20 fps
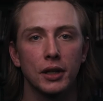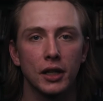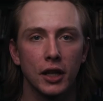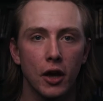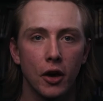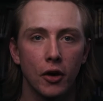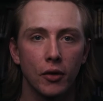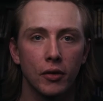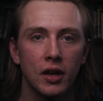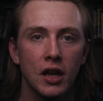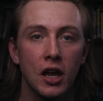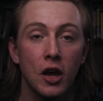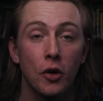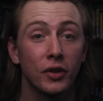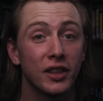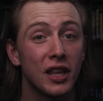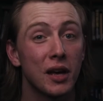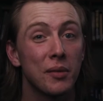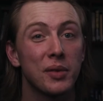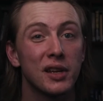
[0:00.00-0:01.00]
below.
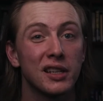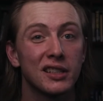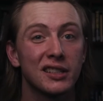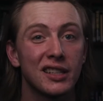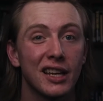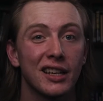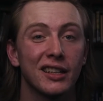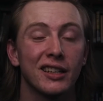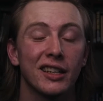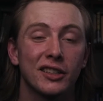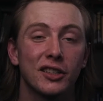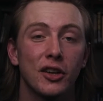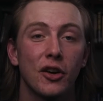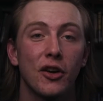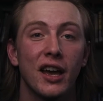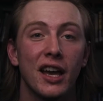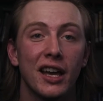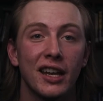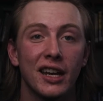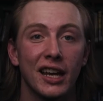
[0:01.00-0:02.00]
With that being said, let's go
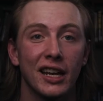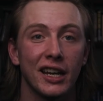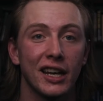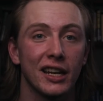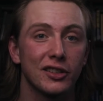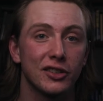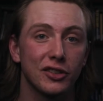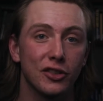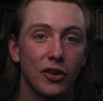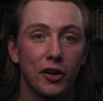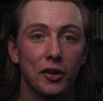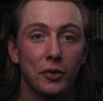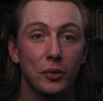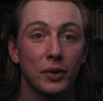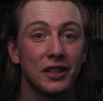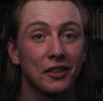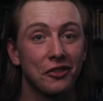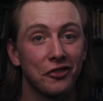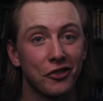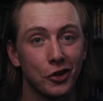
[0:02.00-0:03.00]
ahead and get started
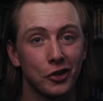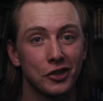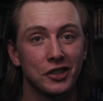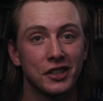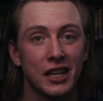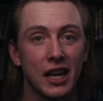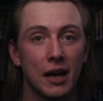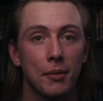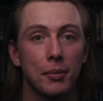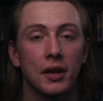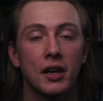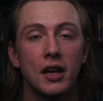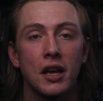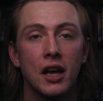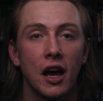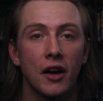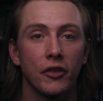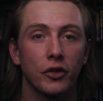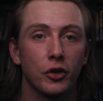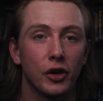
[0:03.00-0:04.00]
with the first step
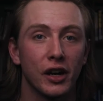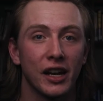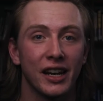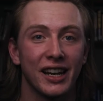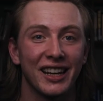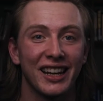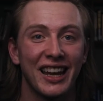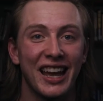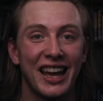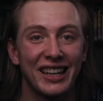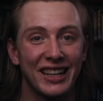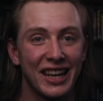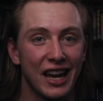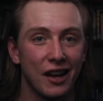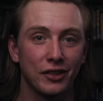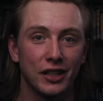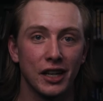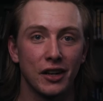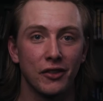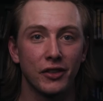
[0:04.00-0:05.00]
of creating a
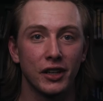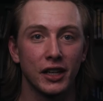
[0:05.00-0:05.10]
countdown